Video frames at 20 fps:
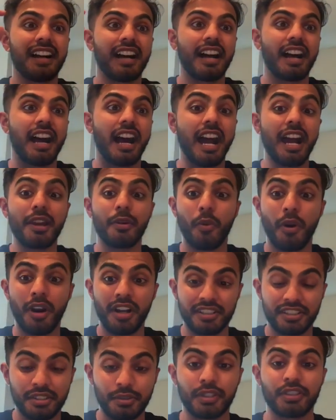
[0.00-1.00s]
I
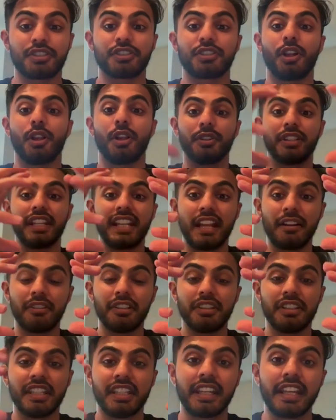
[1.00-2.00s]
want to consolidate
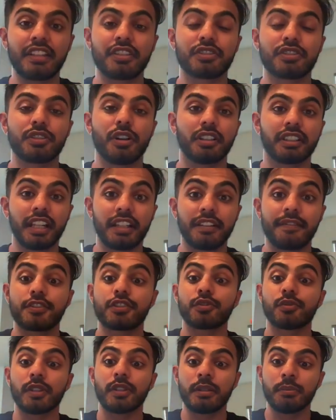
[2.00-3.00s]
everything and start kind of
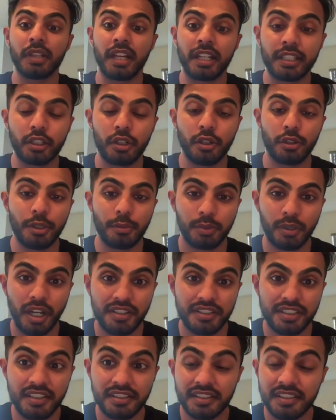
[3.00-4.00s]
streamlining all the
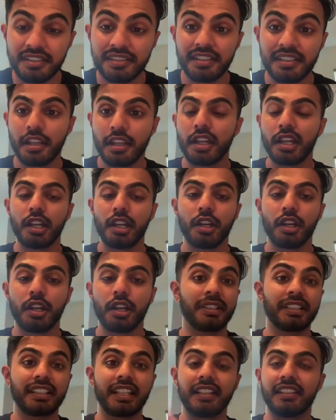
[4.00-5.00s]
processes. We've
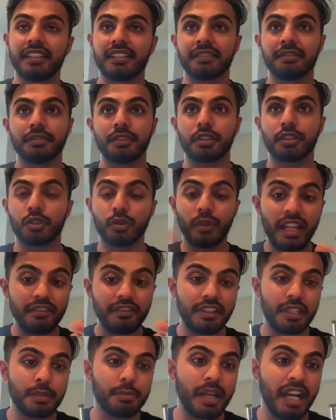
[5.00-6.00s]
been getting great
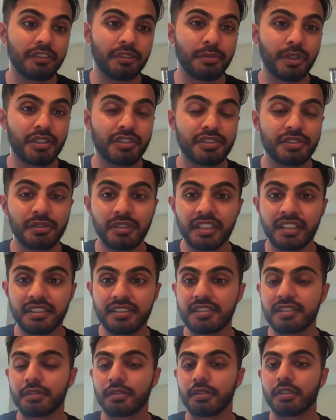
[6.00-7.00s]
feedback from our
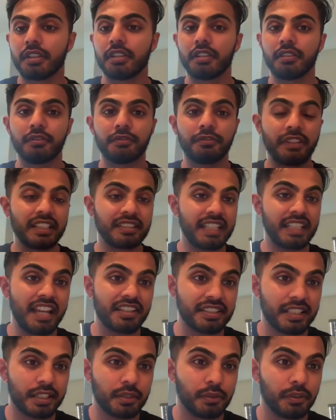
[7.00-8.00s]
students
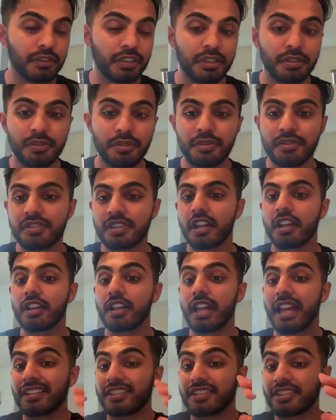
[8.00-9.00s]
fantastic reviews
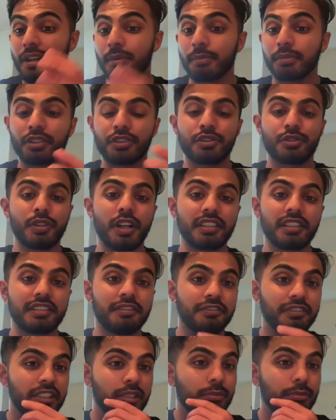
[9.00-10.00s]
and some
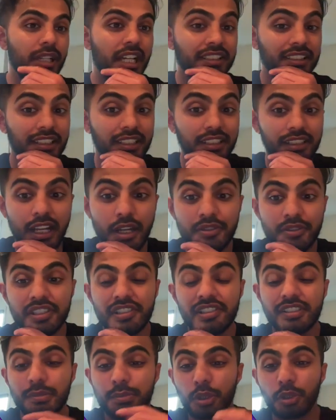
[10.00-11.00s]
constructive feedback that allows
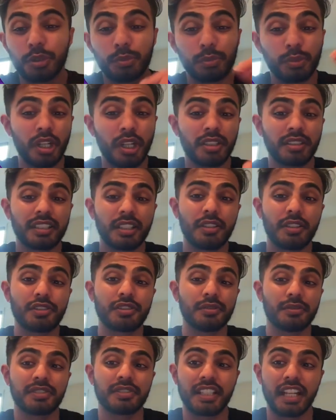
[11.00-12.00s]
us to build a product that our
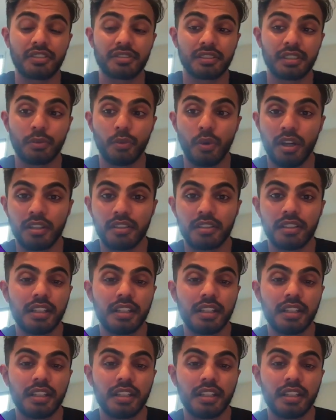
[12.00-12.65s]
students actually want.